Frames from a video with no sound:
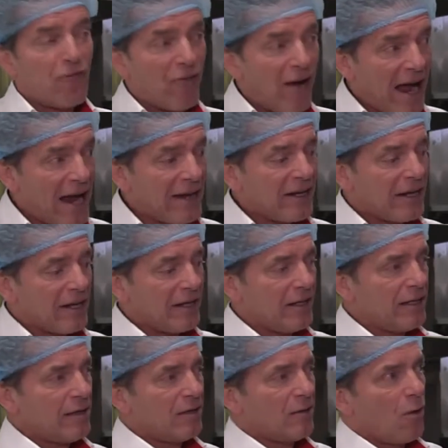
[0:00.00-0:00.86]

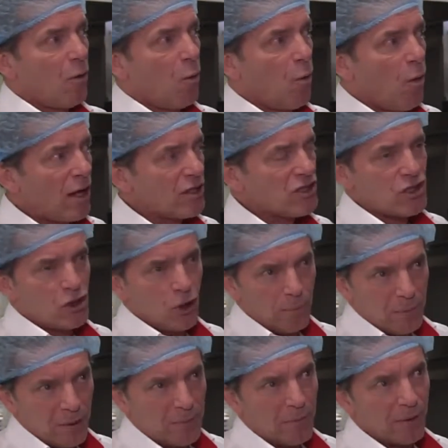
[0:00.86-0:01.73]
Finally, once your
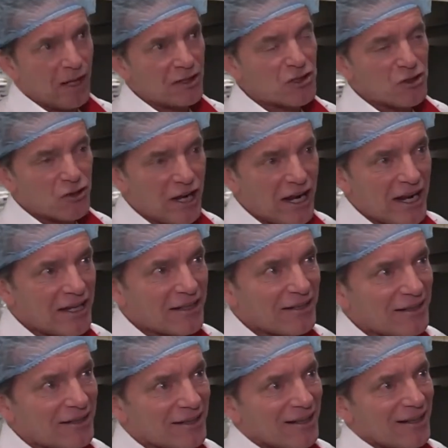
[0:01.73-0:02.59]
people are
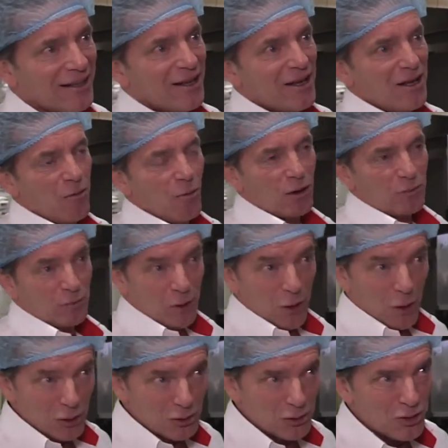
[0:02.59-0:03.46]
trained, what
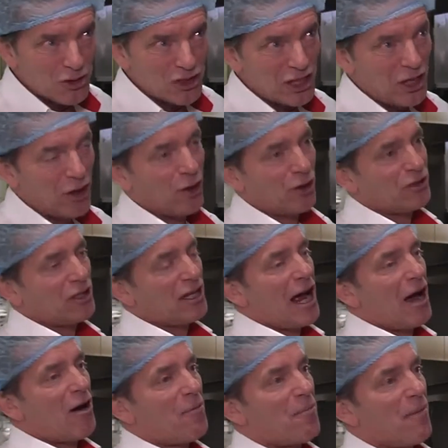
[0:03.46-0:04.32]
we also see a lot in
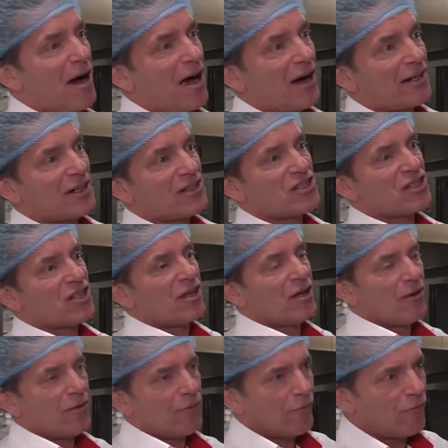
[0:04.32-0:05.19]
our markets,
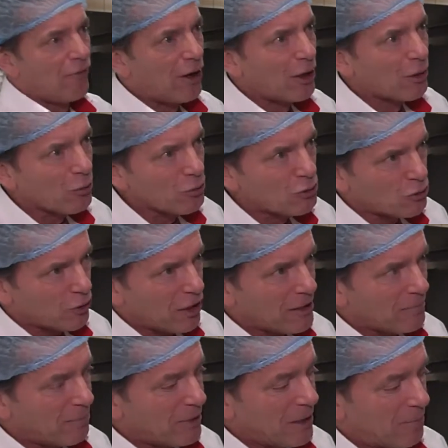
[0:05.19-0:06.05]
very good
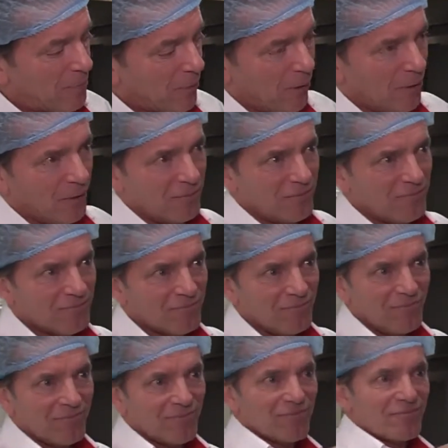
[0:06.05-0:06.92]
trained people,
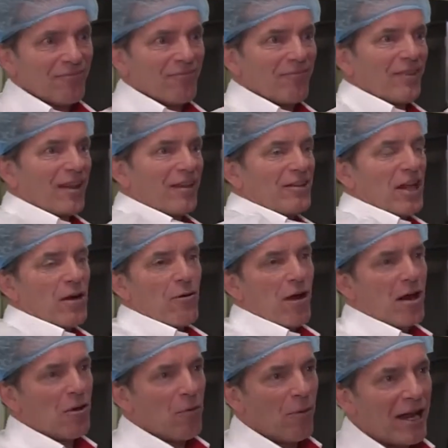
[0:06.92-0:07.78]
they
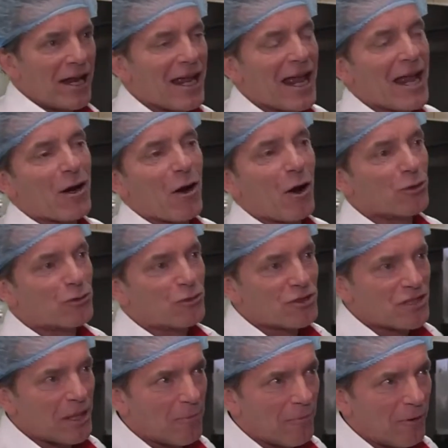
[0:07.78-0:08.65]
run away and go to
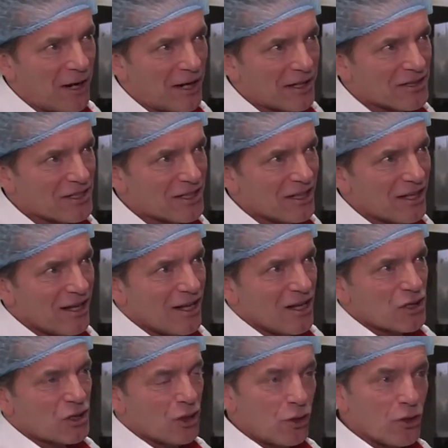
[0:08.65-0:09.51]
somewhere else.
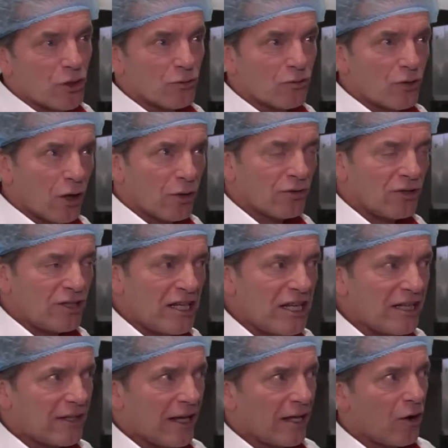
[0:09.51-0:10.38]
So you don't
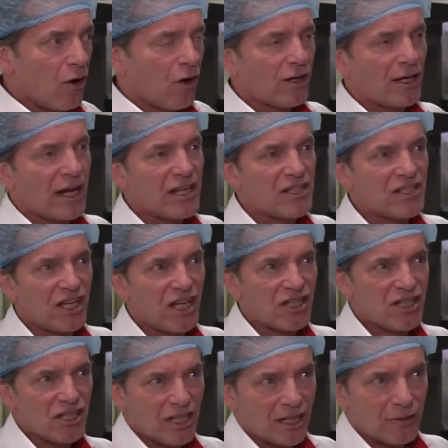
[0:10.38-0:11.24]
need an
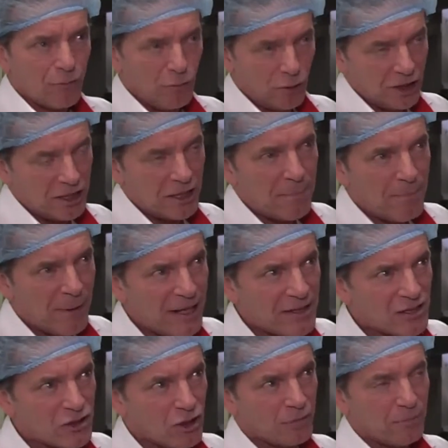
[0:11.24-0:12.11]
organization that fully
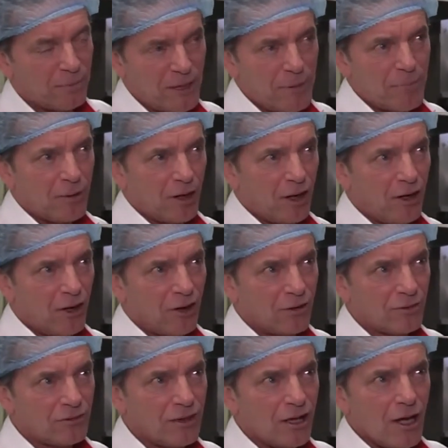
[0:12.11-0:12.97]
depends on people
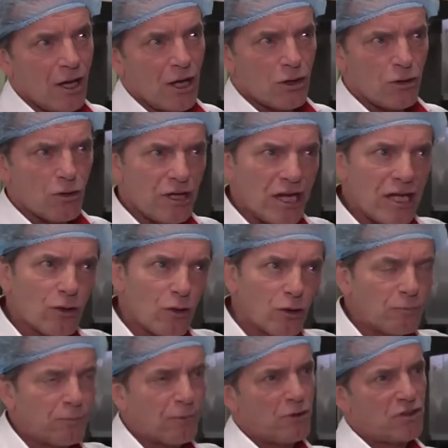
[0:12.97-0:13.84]
alone. You need
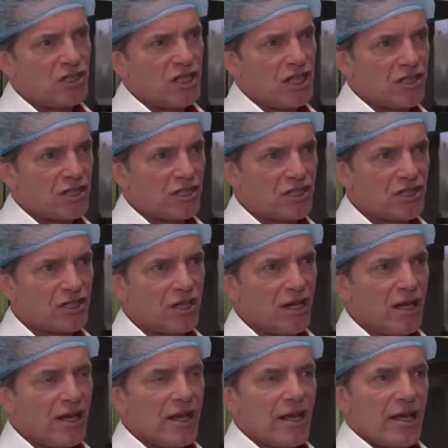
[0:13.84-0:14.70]
good procedures.
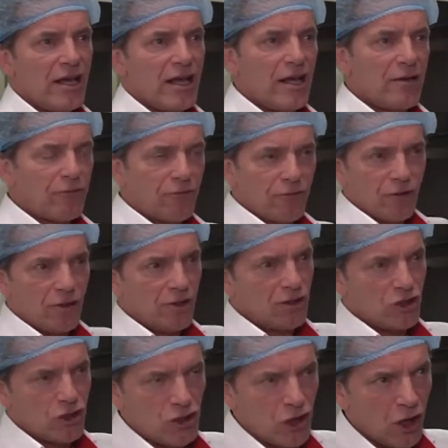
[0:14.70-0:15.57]
If
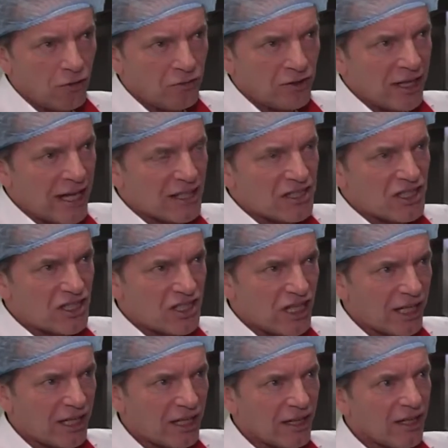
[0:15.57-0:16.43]
John gets
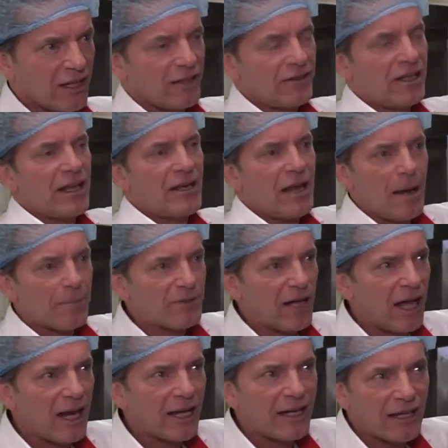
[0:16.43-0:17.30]
sick, then
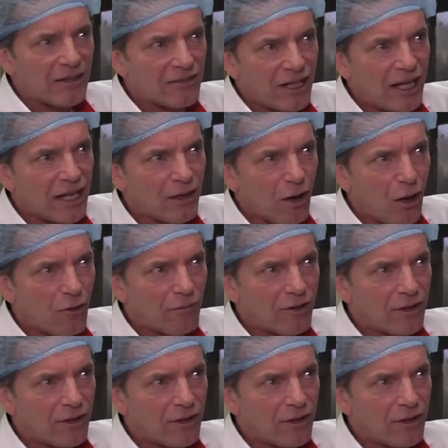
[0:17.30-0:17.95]
Abdallah can take over.